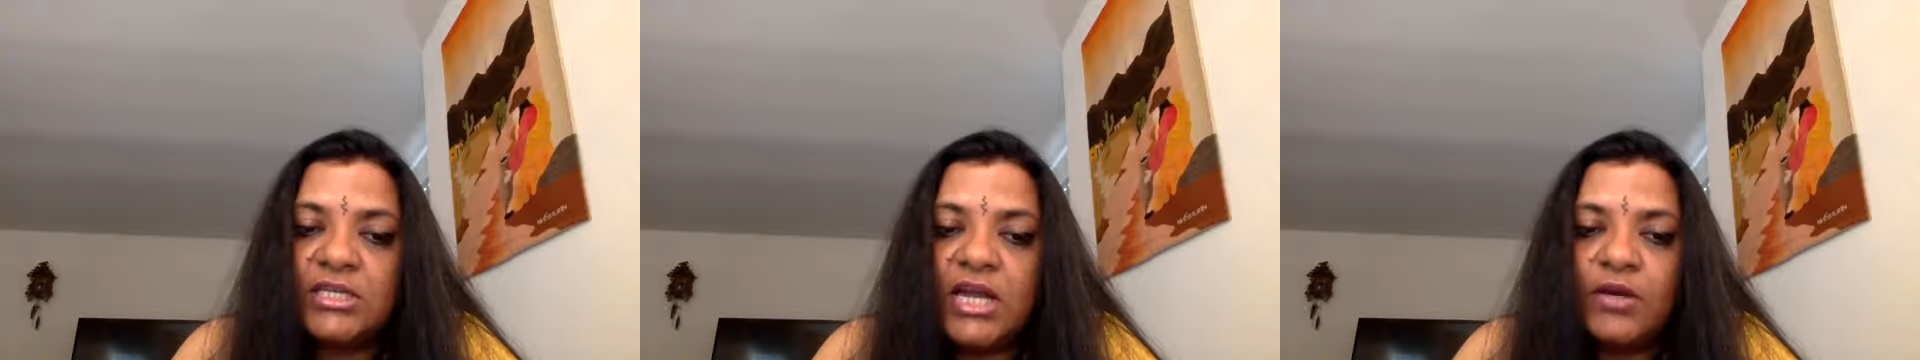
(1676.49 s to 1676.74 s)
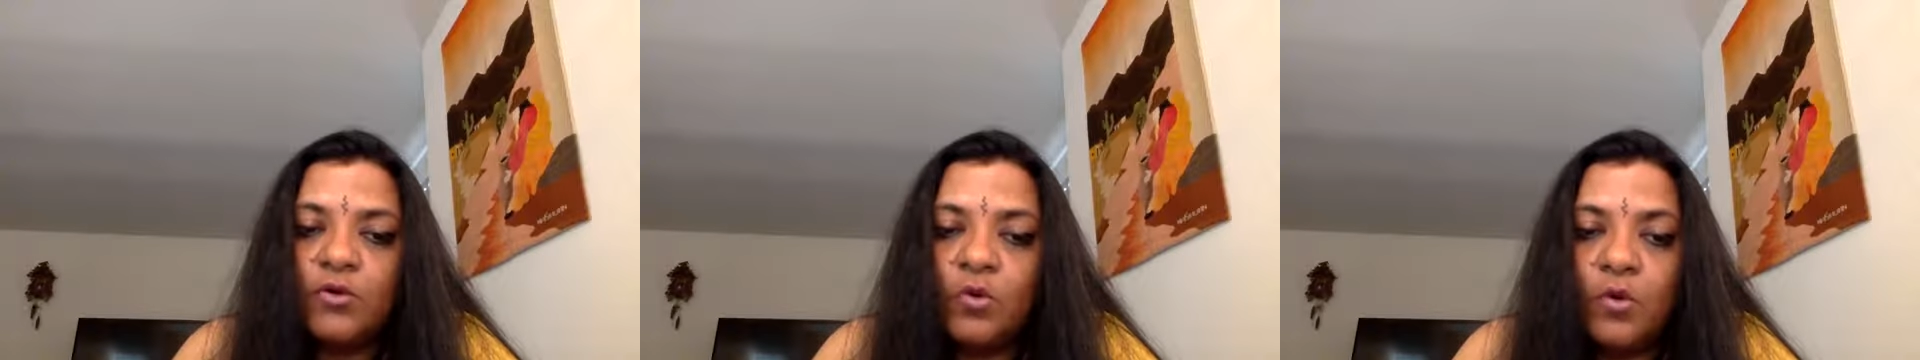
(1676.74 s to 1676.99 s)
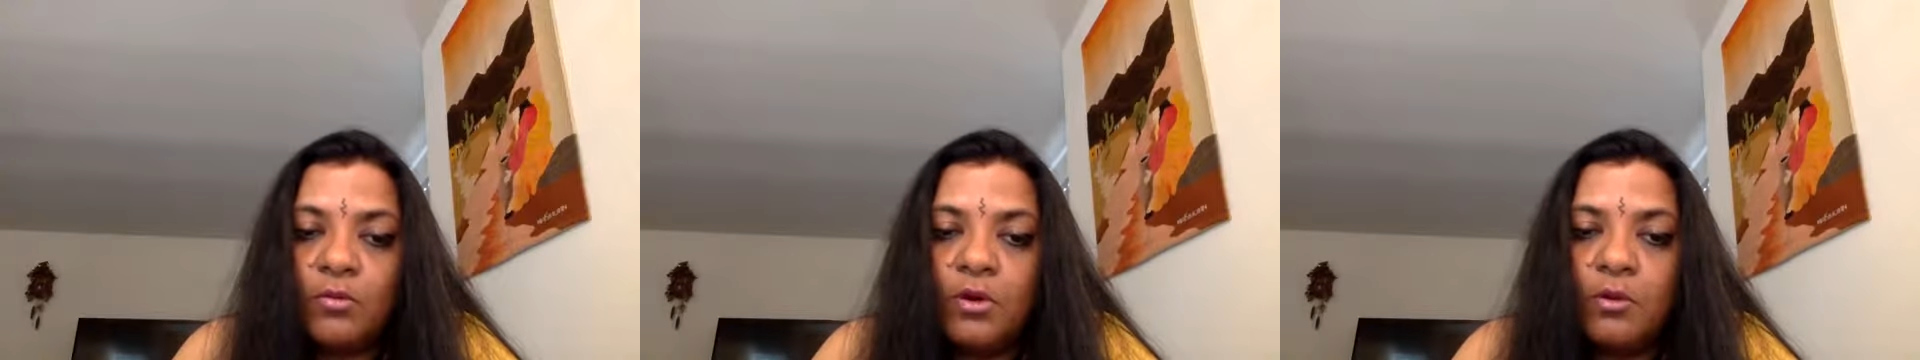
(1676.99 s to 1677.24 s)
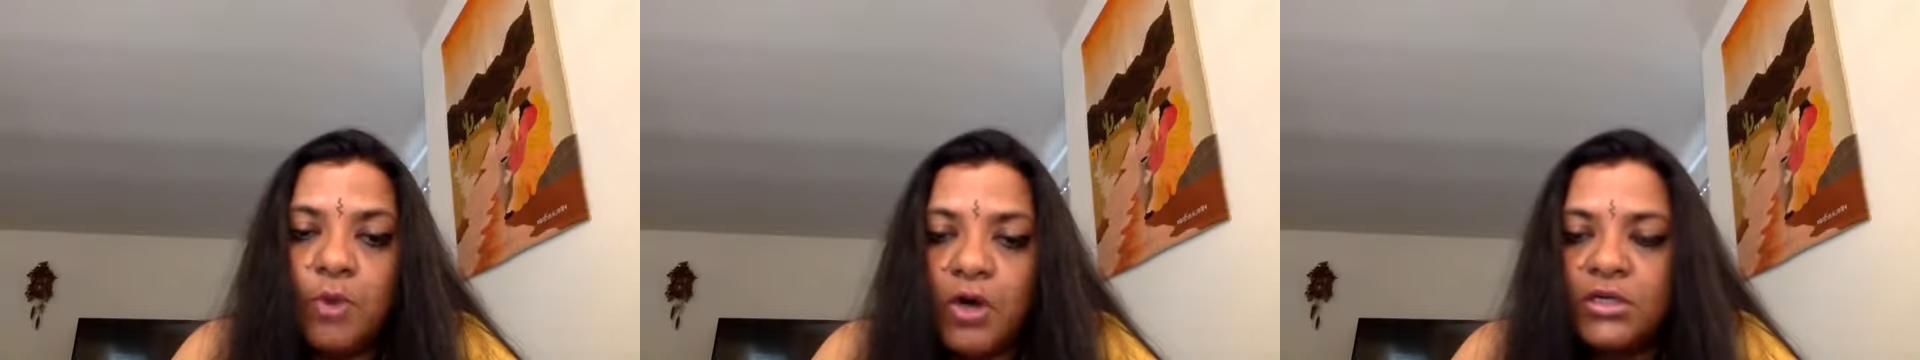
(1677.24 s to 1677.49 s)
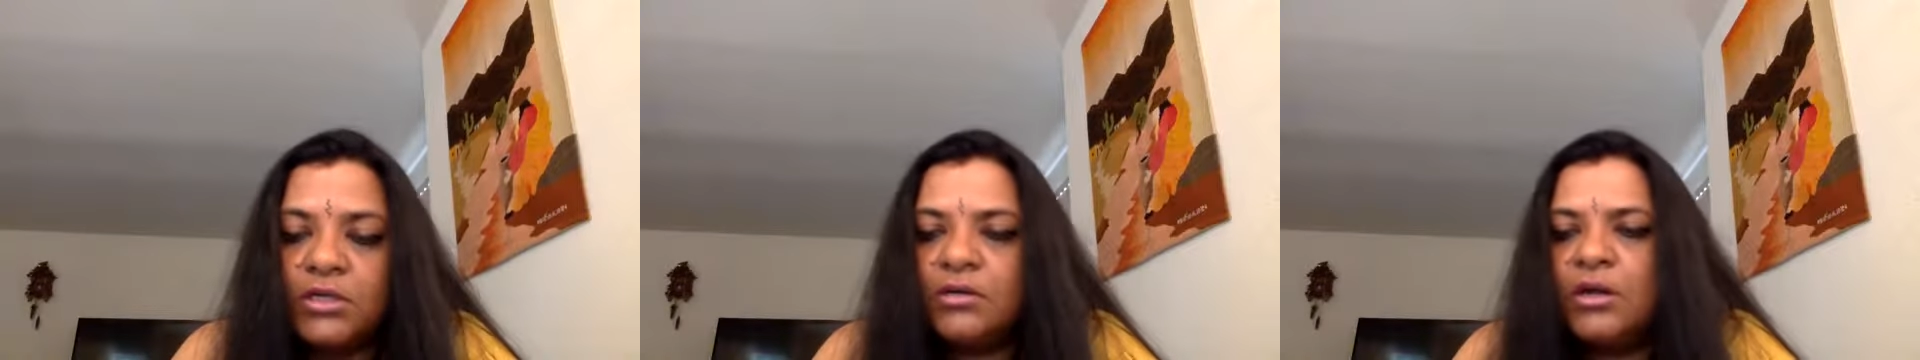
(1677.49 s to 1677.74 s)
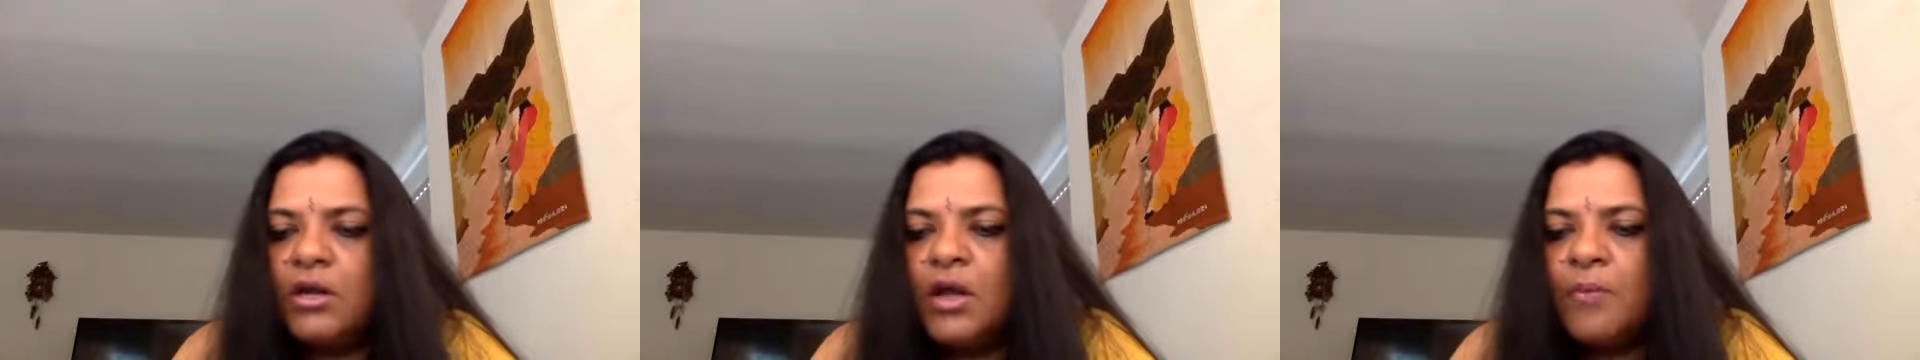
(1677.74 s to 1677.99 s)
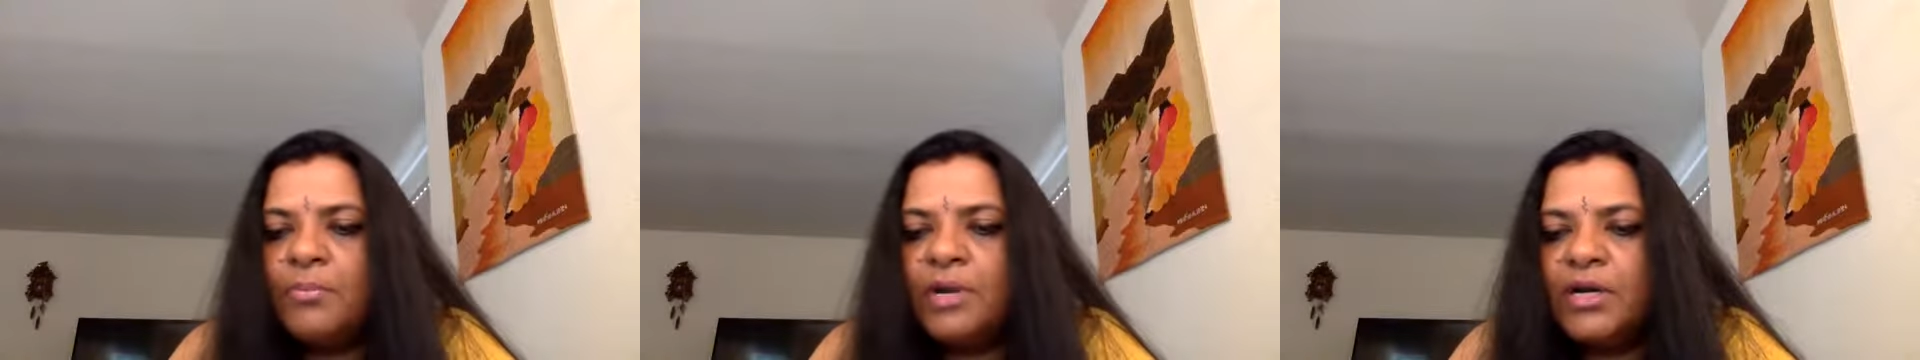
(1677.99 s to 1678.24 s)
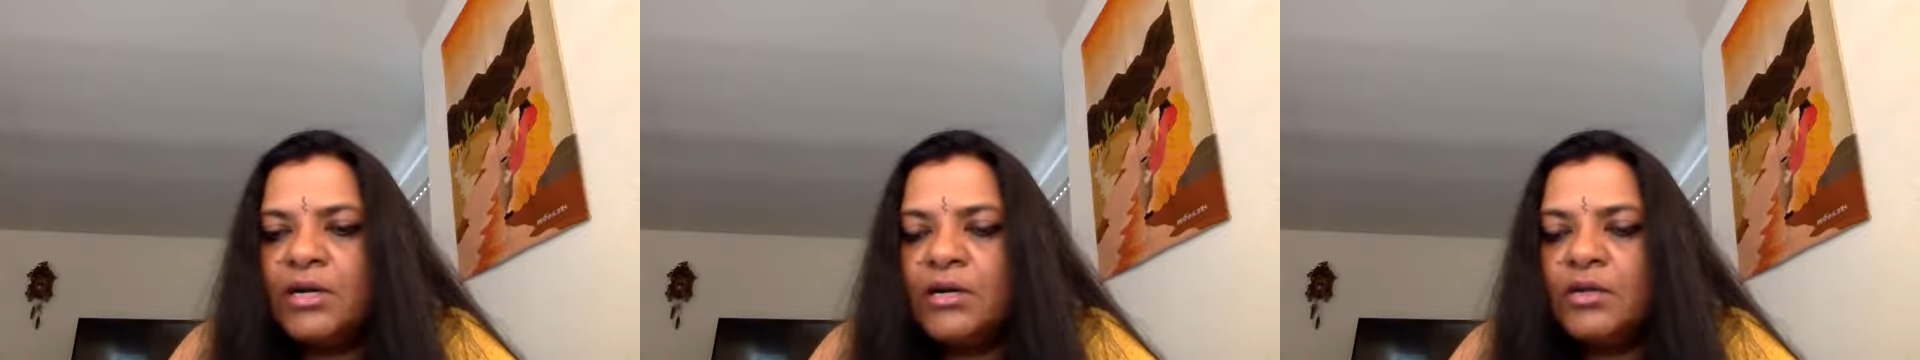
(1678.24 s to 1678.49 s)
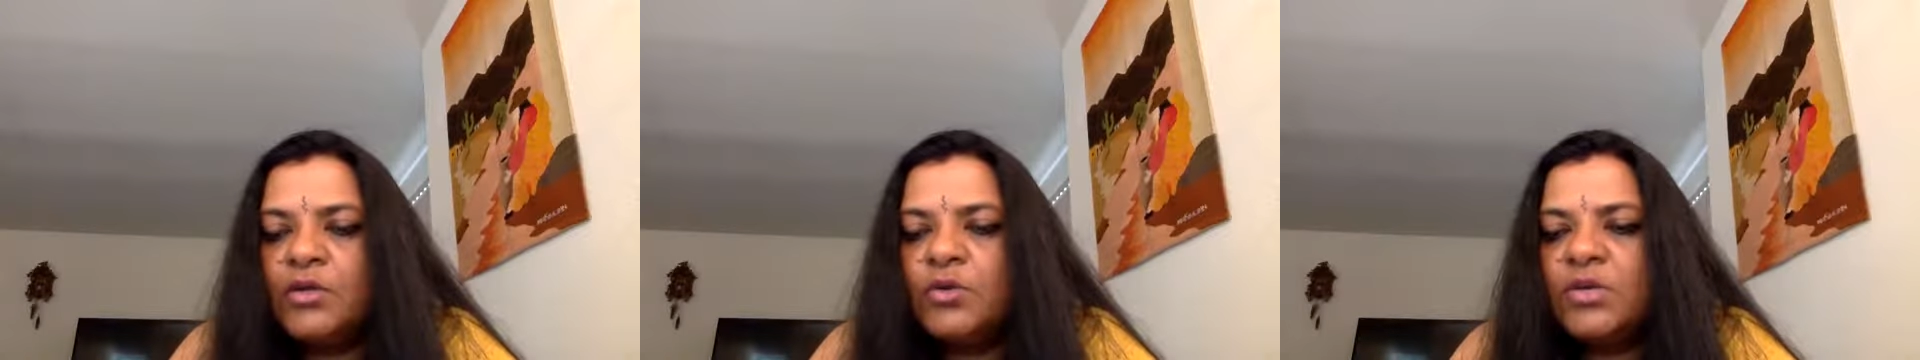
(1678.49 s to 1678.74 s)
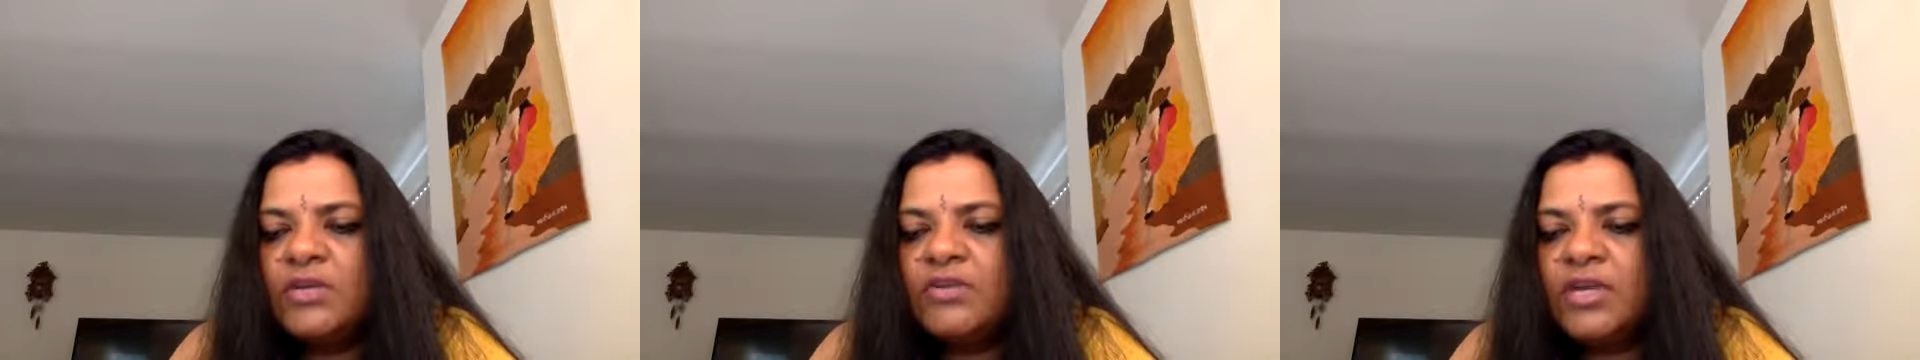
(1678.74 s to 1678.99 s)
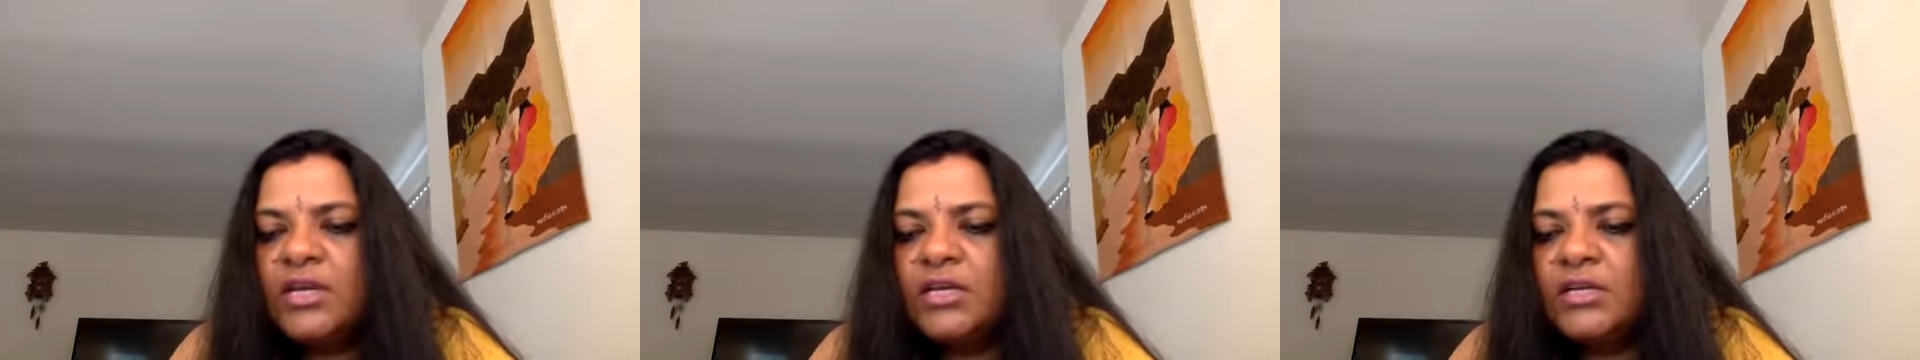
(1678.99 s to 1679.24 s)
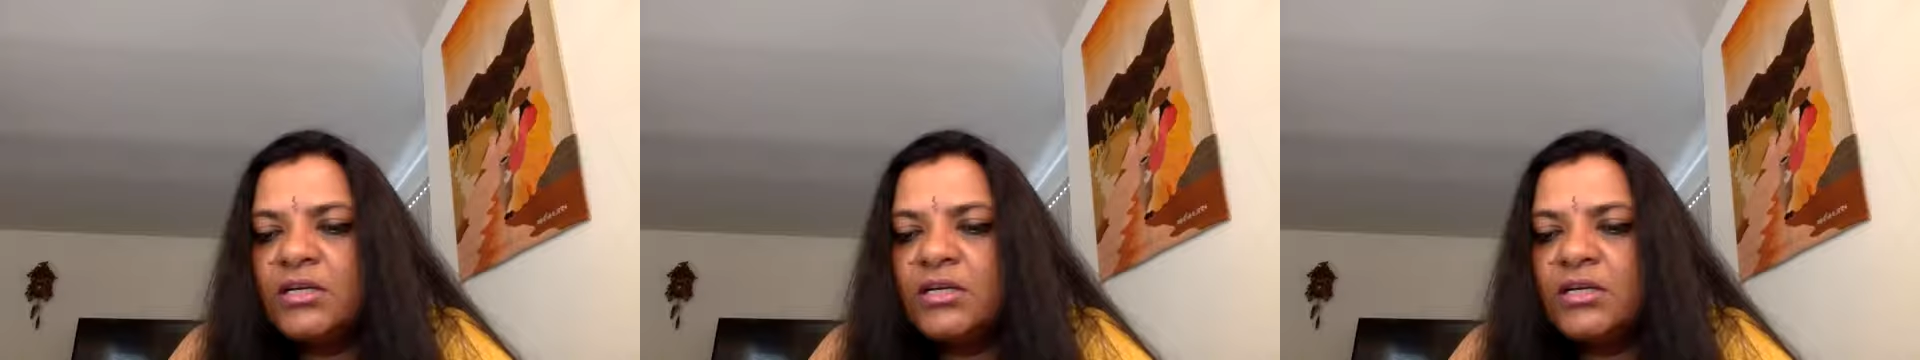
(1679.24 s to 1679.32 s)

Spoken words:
I don't know about modern, but you can read